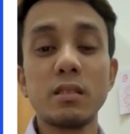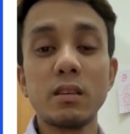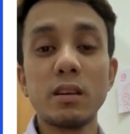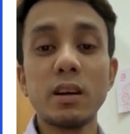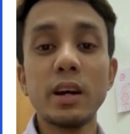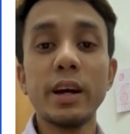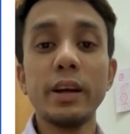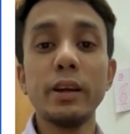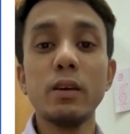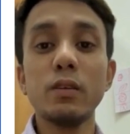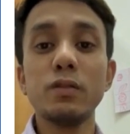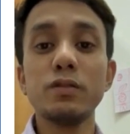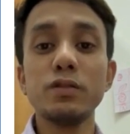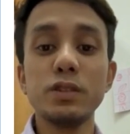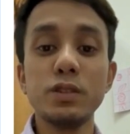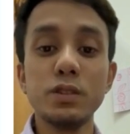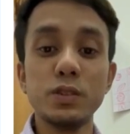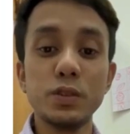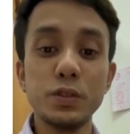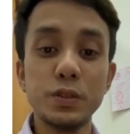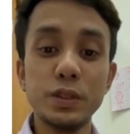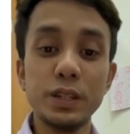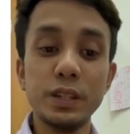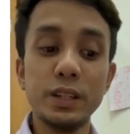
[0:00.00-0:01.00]
kind of
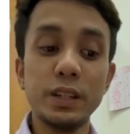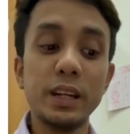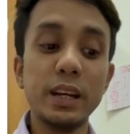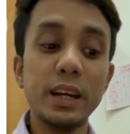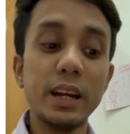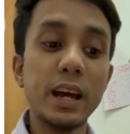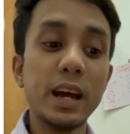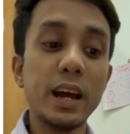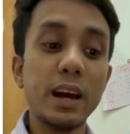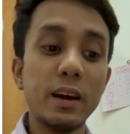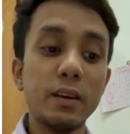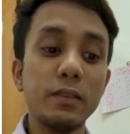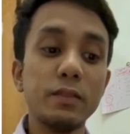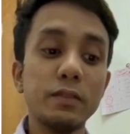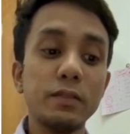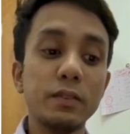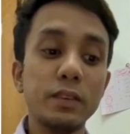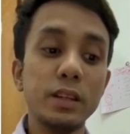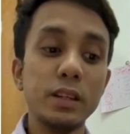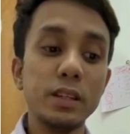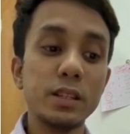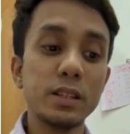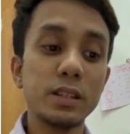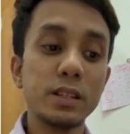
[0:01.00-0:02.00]
children that have
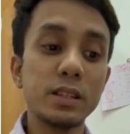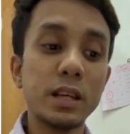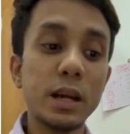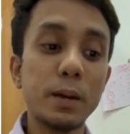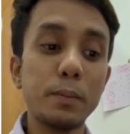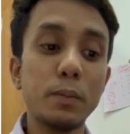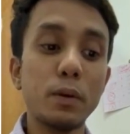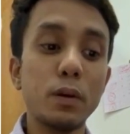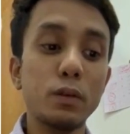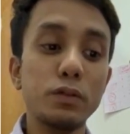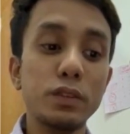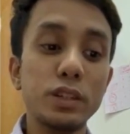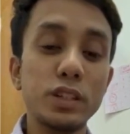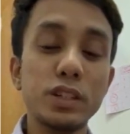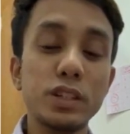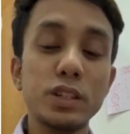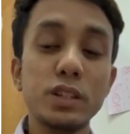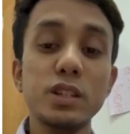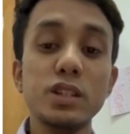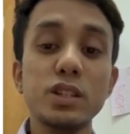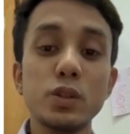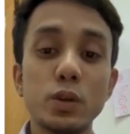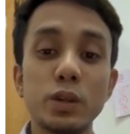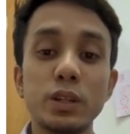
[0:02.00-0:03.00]
this type of this
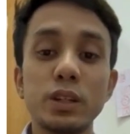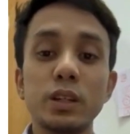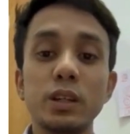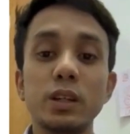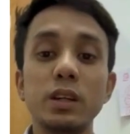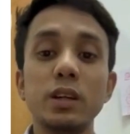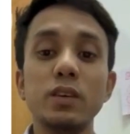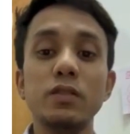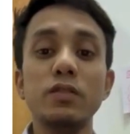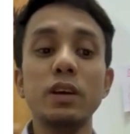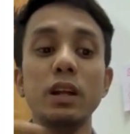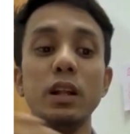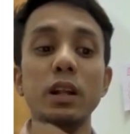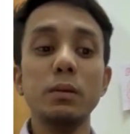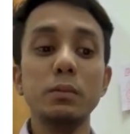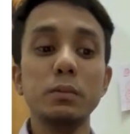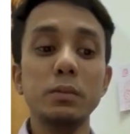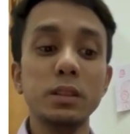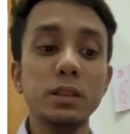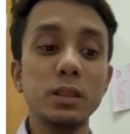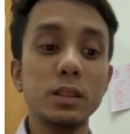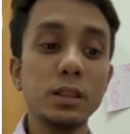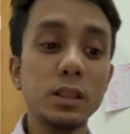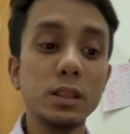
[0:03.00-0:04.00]
disorder,
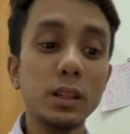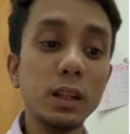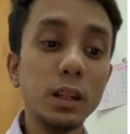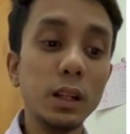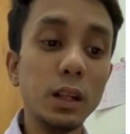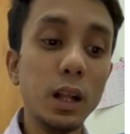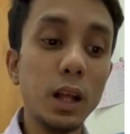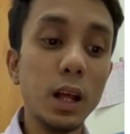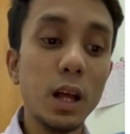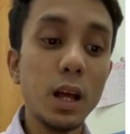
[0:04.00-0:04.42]
developmental